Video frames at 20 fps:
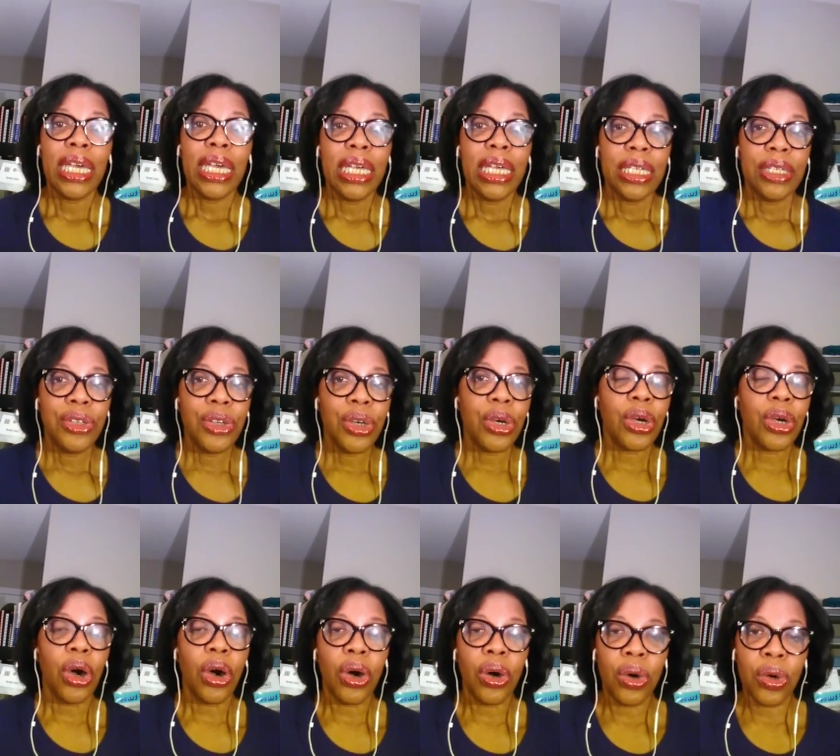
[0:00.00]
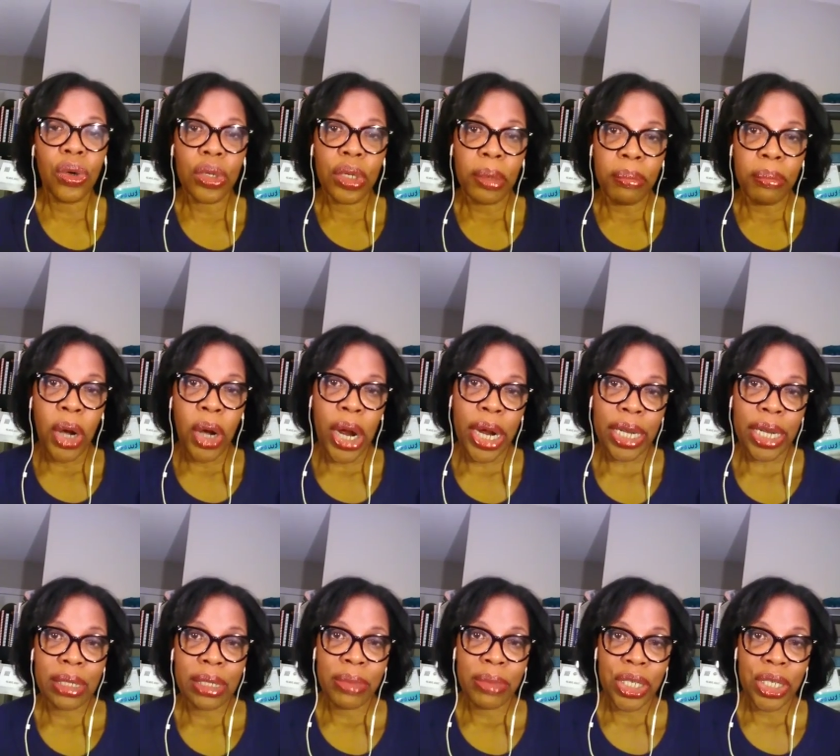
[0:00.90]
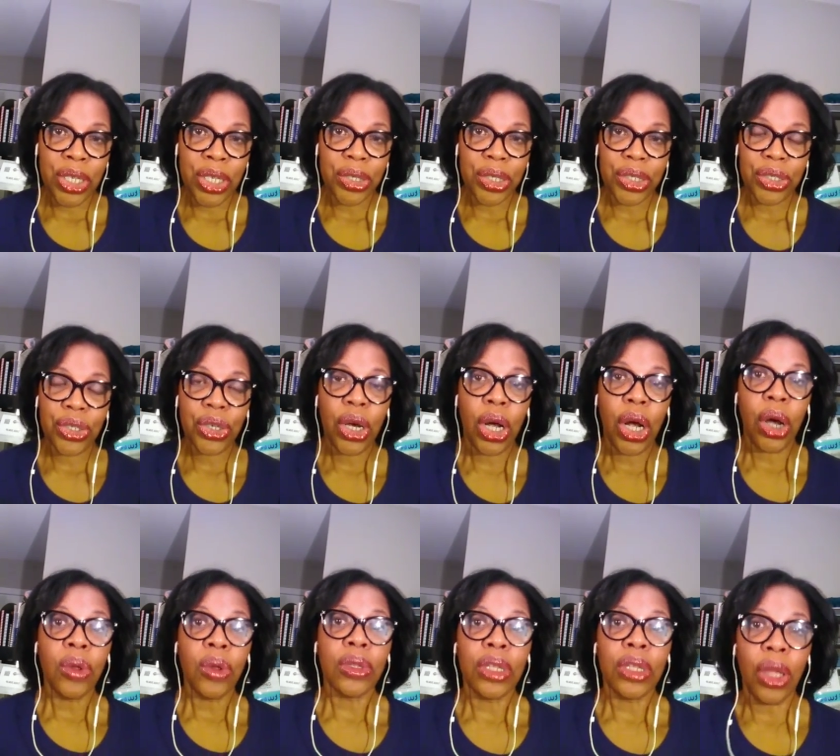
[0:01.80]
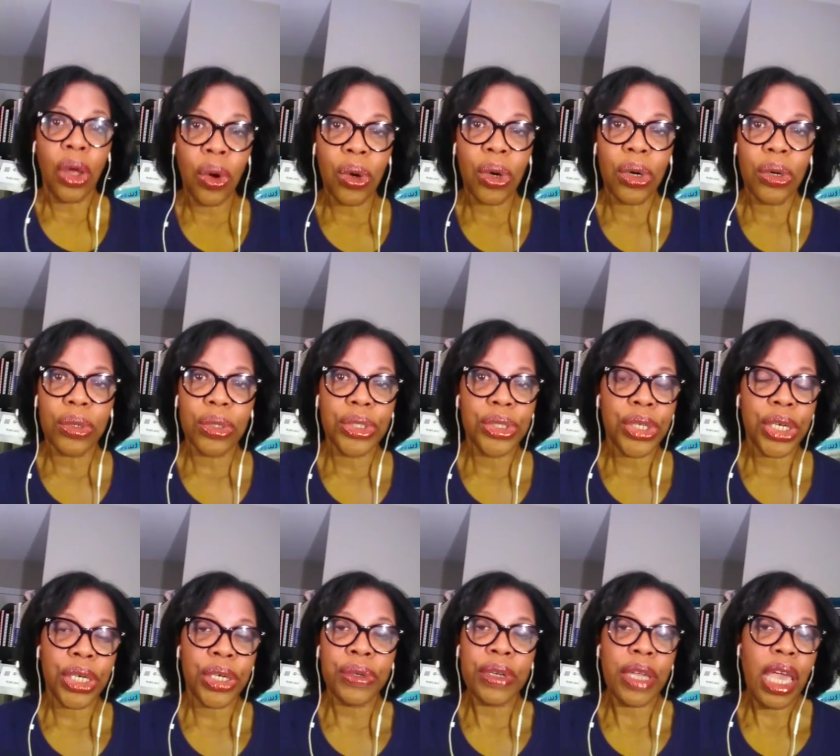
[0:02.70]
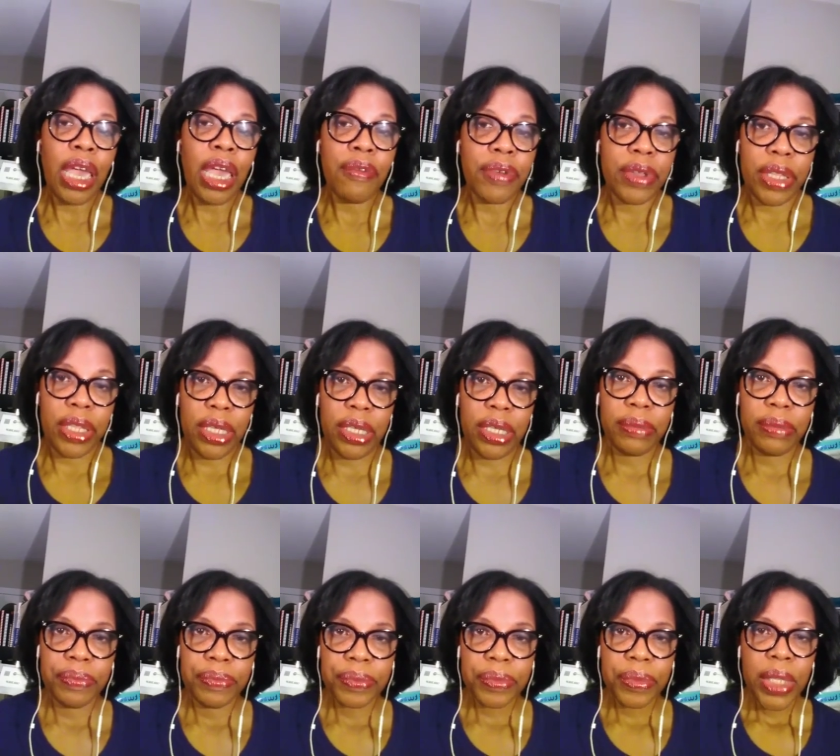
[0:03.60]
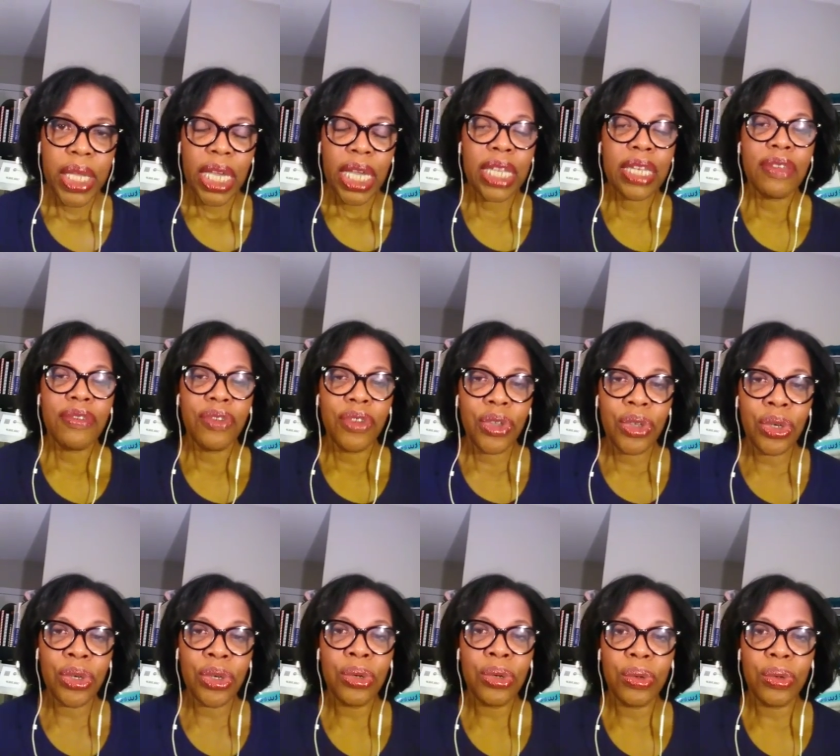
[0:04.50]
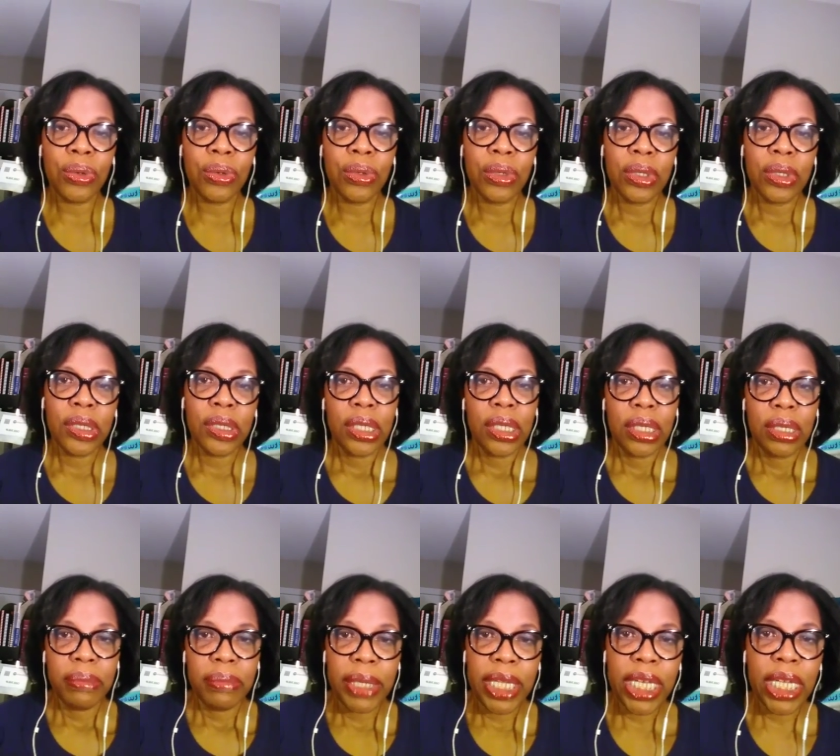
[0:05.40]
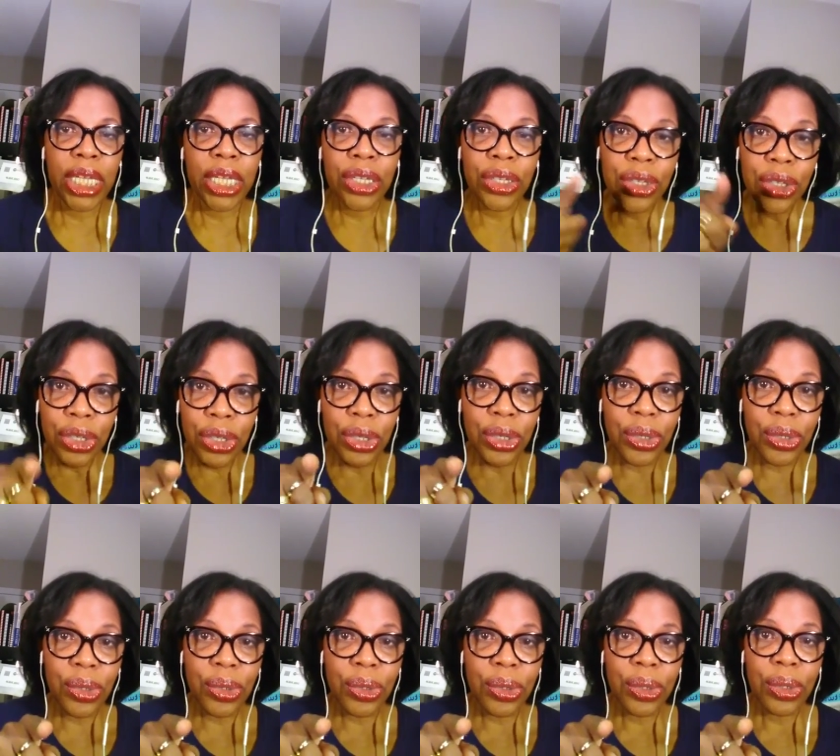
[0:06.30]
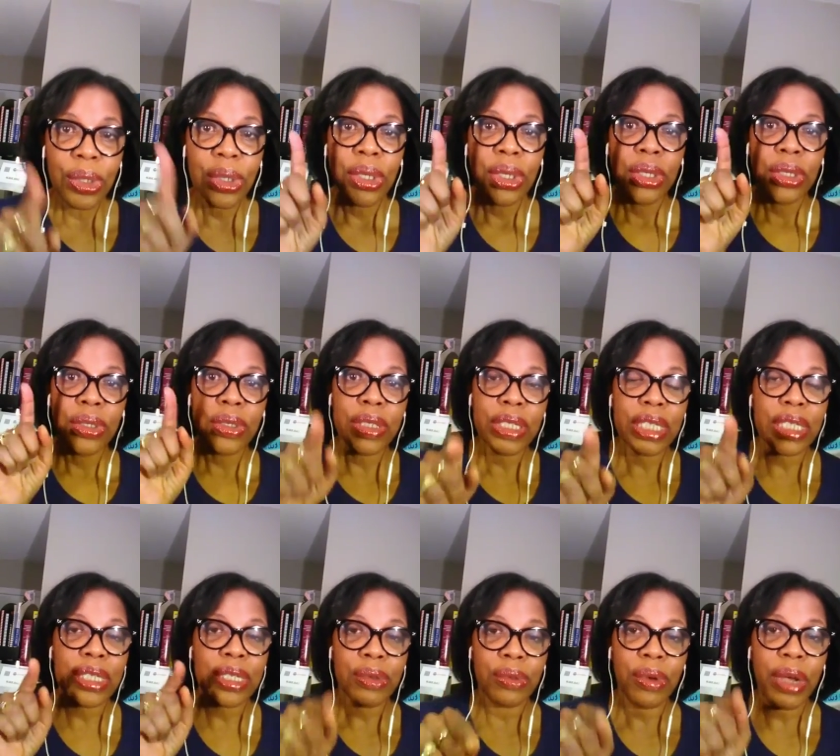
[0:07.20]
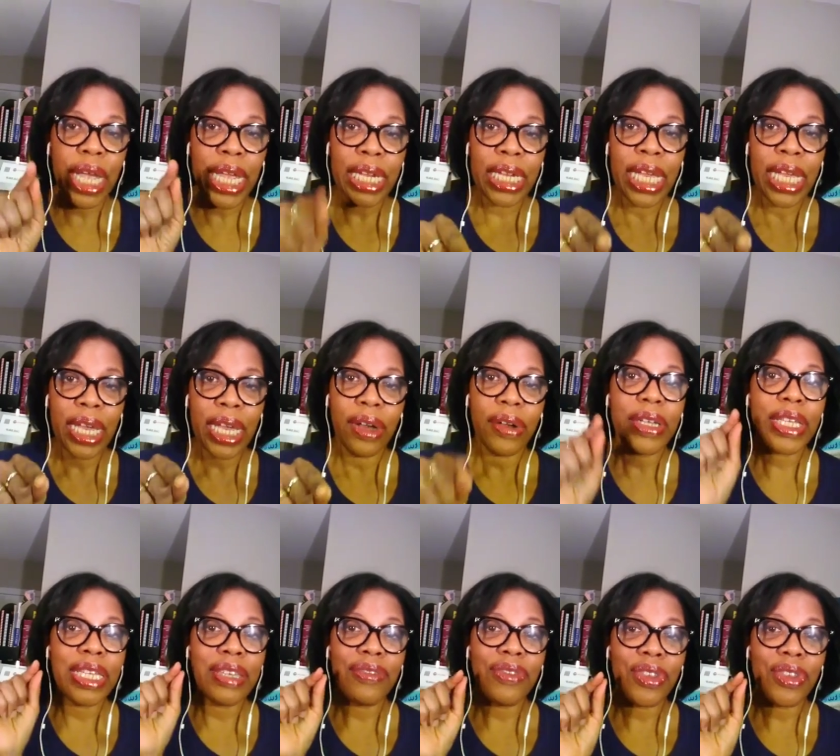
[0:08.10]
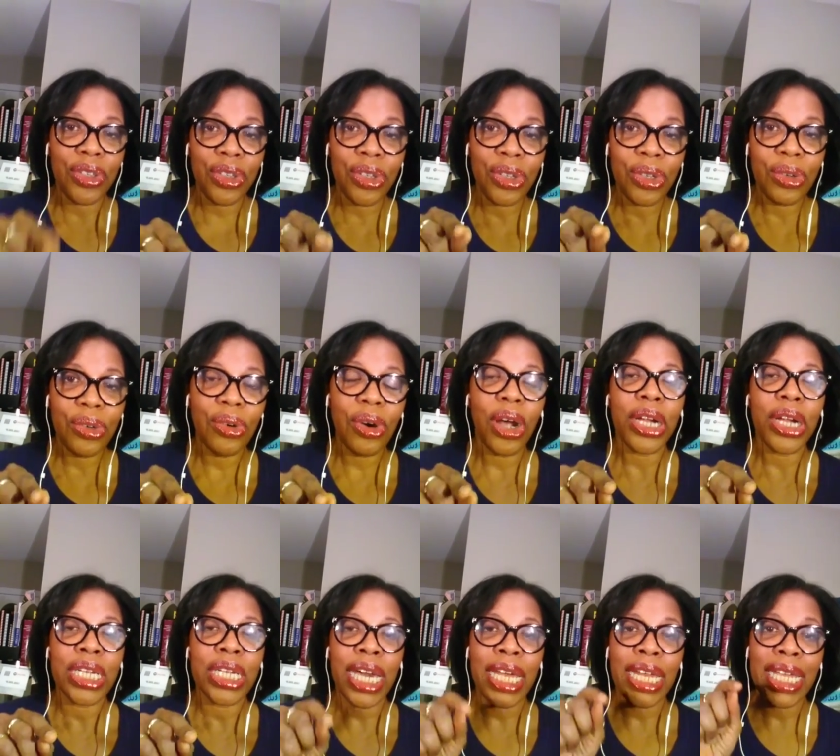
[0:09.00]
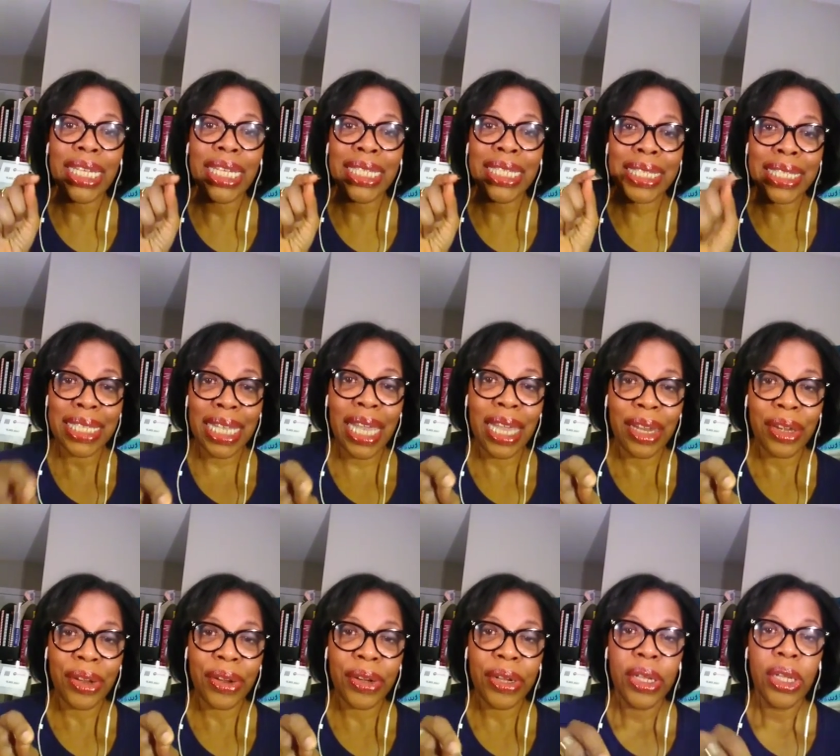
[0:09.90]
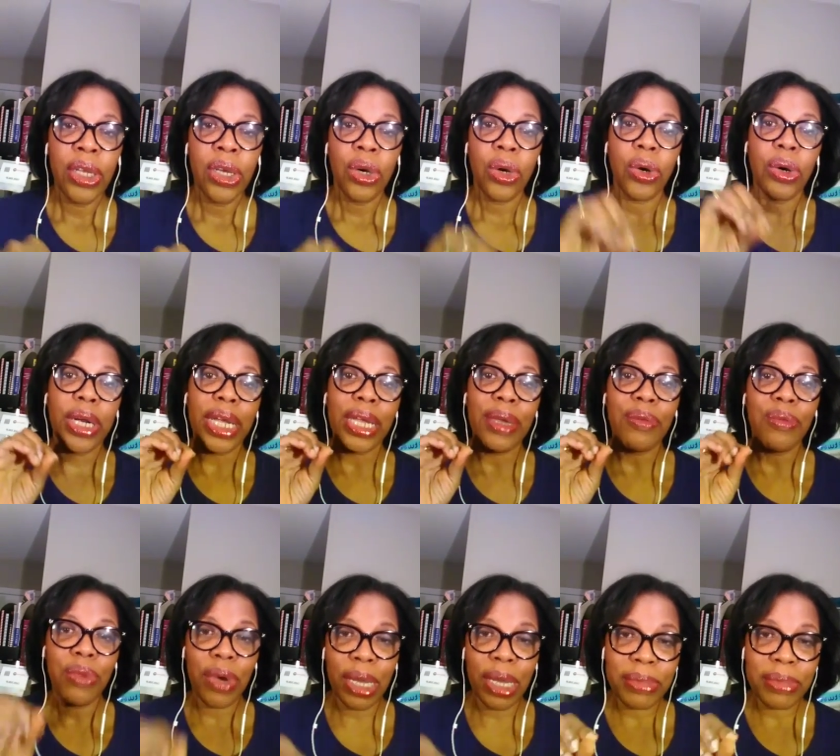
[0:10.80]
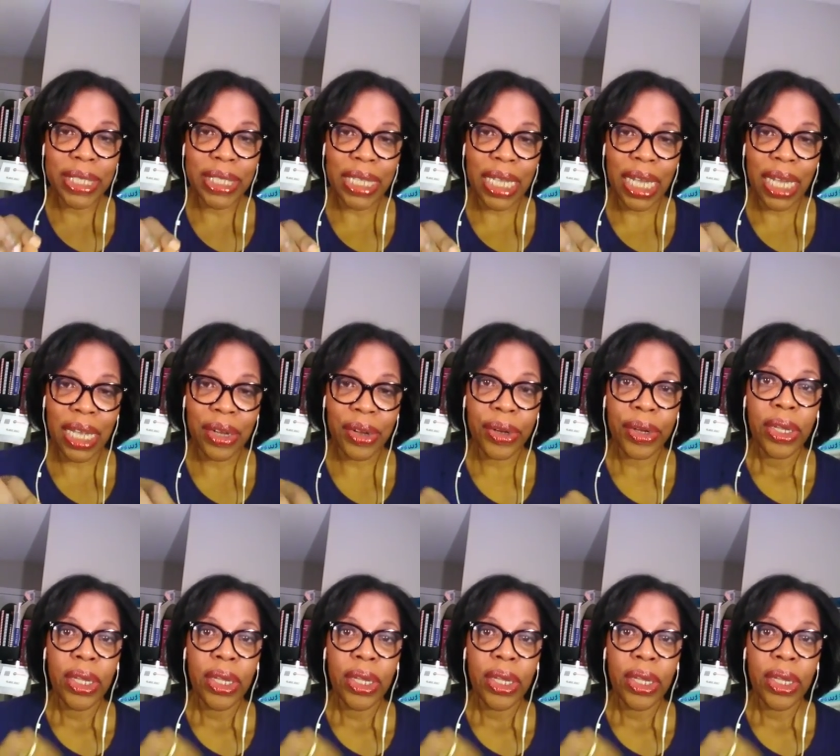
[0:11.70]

your own marketing materials, your own logo, your own everything. And if you, meaning you, who's listening right now, if you are not a designer or a web designer